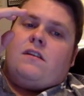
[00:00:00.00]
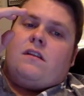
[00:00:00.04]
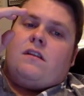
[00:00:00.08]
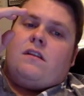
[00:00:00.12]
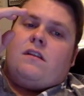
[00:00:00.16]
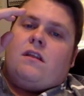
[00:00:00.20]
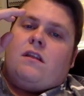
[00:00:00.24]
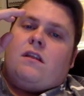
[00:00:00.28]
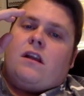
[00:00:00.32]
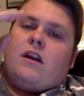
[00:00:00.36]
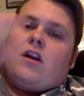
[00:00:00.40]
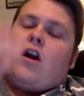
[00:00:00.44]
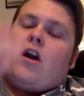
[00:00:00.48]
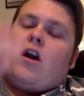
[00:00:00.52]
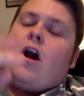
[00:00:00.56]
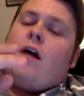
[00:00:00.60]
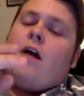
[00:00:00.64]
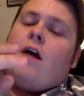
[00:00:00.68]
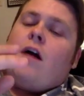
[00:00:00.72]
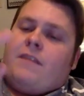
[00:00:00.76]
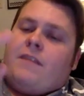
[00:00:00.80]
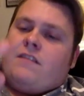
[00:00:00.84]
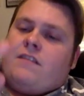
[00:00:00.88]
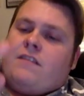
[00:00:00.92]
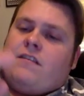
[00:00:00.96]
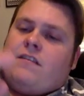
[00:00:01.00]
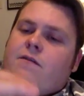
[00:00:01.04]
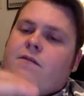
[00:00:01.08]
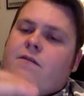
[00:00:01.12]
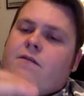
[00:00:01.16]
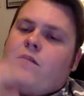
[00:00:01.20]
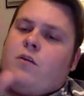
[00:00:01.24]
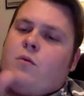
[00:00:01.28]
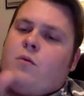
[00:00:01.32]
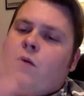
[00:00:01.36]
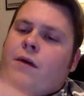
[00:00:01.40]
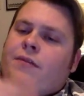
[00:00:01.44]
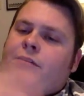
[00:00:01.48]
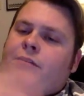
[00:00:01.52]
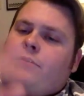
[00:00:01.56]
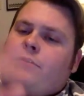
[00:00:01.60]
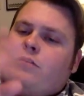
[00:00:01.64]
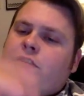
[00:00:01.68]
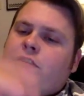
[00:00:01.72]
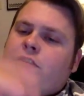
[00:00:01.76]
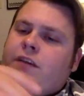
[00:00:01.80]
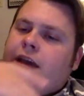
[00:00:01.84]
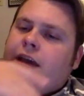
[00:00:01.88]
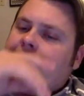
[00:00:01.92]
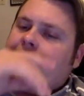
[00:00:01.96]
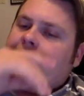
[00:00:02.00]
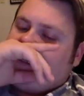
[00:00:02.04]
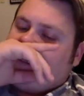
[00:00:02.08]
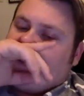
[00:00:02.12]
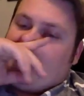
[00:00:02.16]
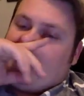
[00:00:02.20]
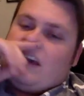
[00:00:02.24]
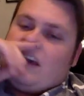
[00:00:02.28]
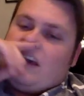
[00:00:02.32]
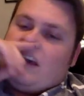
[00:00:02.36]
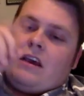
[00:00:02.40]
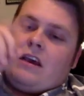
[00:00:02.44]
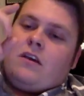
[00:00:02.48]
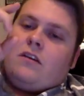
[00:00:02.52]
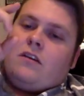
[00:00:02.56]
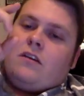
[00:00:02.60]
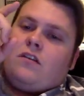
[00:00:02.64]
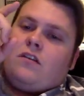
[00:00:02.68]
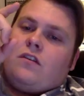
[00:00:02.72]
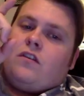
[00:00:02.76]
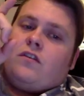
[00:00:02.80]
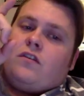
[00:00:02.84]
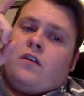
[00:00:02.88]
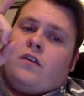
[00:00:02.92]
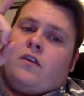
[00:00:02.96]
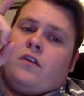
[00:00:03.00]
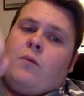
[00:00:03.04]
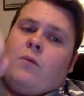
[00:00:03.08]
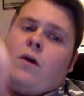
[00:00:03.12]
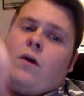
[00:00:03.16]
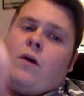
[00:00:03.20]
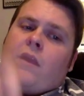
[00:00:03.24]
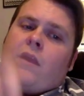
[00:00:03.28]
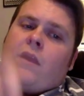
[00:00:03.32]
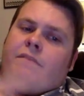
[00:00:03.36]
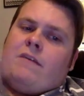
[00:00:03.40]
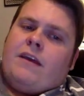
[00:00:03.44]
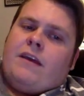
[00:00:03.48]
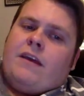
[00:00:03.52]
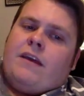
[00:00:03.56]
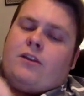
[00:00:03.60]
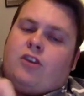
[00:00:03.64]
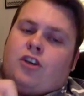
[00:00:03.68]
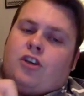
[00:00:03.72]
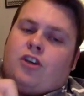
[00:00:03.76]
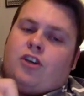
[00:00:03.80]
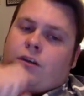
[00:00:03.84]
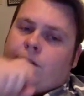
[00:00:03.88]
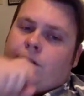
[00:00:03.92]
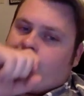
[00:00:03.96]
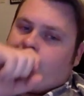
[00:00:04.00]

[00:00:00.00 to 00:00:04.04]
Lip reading: their confidence level, the 1 through 6. So there's only one of each.